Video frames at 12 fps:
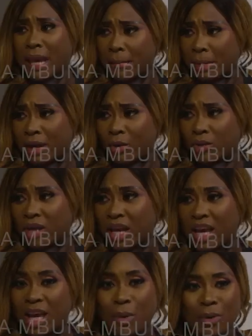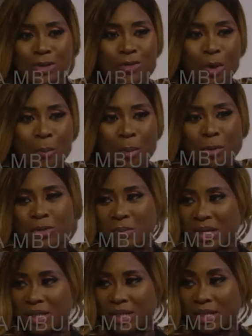get my own, he wants to oppose me